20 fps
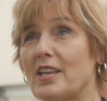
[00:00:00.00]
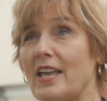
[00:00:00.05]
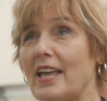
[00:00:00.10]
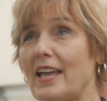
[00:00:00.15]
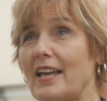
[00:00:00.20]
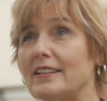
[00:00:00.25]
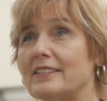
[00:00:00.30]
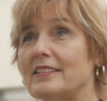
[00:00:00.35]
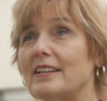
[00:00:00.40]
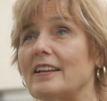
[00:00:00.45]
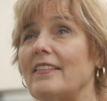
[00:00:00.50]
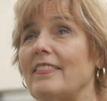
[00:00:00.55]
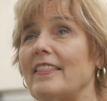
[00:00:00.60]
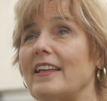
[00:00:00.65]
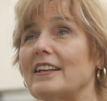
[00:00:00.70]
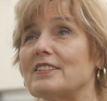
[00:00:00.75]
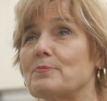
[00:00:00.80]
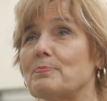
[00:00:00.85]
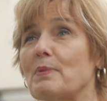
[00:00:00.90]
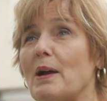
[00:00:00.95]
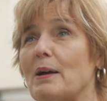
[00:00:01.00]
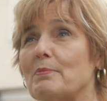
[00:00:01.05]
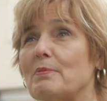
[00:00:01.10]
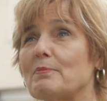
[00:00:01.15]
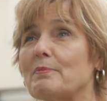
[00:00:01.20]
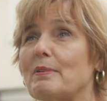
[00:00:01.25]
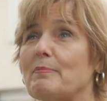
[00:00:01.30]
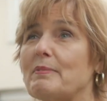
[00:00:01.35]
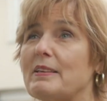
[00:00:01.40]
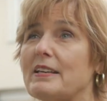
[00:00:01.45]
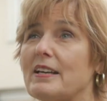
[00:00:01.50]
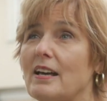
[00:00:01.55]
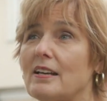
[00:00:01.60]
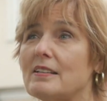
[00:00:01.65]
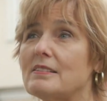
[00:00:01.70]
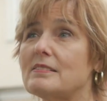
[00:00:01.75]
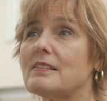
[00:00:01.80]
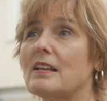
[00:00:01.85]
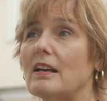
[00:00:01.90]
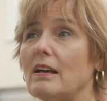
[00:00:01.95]
CAT, and that's probably
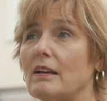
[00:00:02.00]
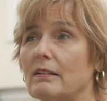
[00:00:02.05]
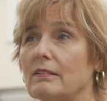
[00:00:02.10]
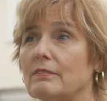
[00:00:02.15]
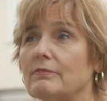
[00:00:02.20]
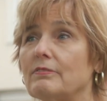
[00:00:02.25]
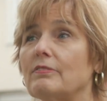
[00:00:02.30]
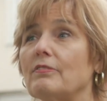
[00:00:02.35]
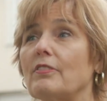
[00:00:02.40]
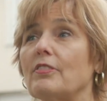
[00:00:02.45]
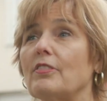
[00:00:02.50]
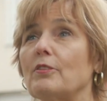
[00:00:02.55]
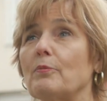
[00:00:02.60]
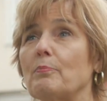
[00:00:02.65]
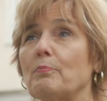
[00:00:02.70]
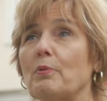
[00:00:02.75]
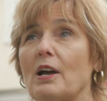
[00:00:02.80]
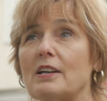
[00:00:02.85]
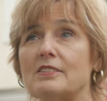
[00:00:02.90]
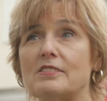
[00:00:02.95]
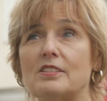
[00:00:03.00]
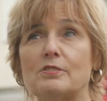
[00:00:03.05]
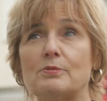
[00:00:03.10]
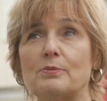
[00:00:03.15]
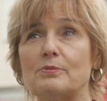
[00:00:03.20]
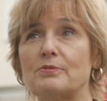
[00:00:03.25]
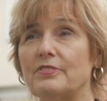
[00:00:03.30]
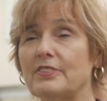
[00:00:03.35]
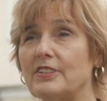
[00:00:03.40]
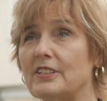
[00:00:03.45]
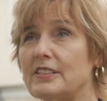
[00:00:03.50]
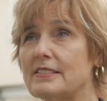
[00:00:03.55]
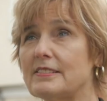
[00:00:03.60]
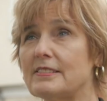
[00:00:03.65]
because of the process was very